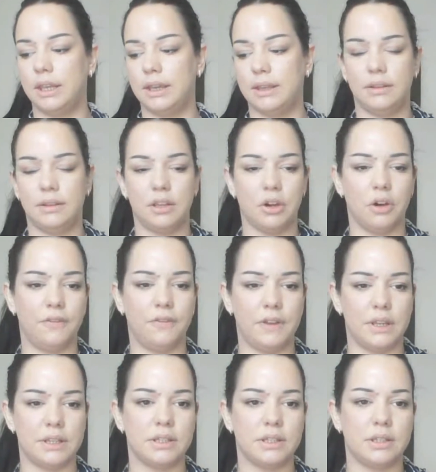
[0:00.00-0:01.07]
in the
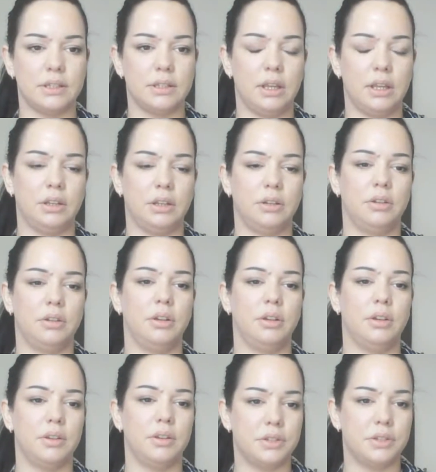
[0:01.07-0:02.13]
office
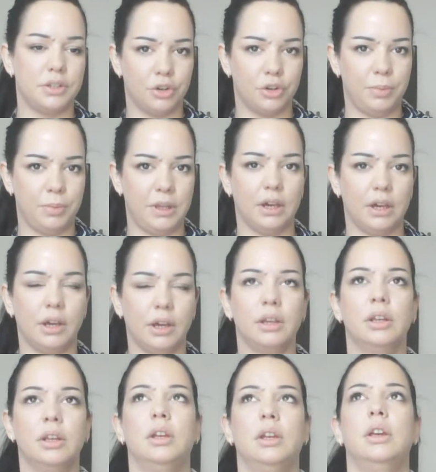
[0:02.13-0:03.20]
in Serbia,
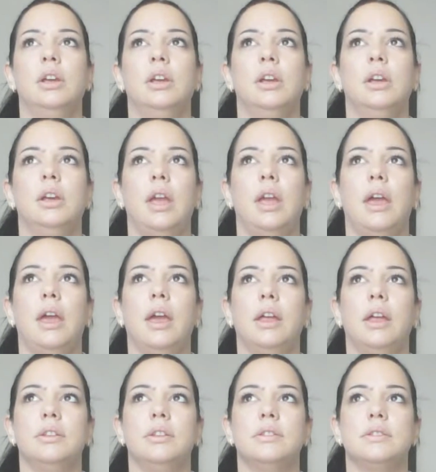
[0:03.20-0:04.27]

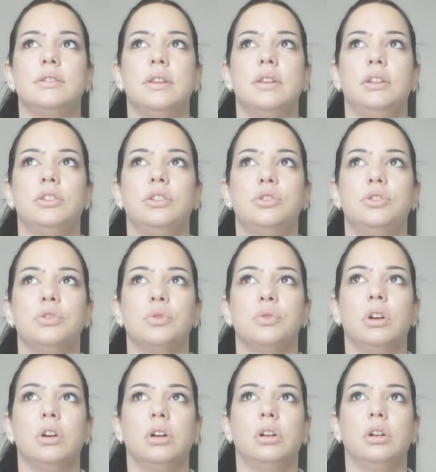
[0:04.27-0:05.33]
and it took
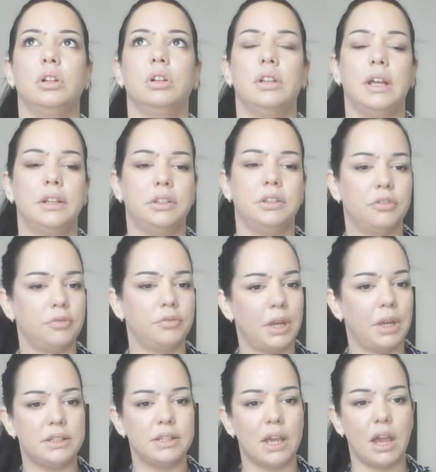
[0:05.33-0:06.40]
a lot of
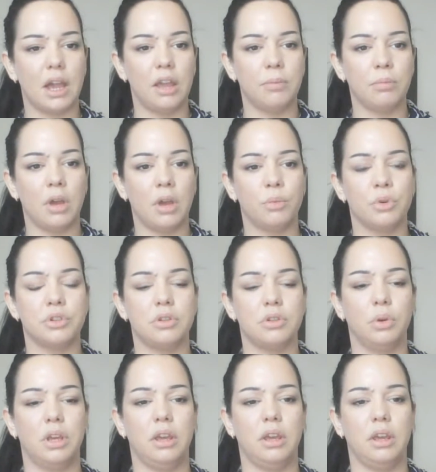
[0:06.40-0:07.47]
my time. I was
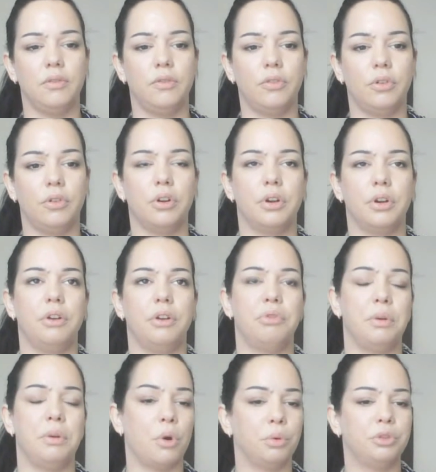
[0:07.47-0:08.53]
looking for a
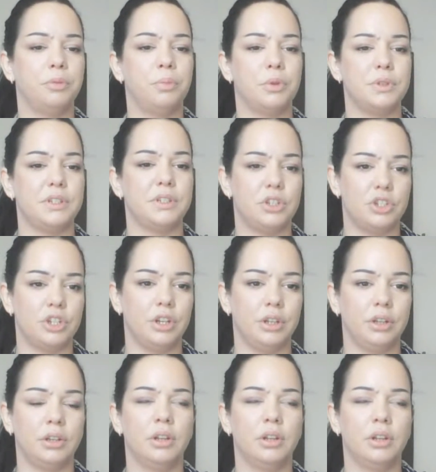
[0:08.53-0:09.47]
remote position.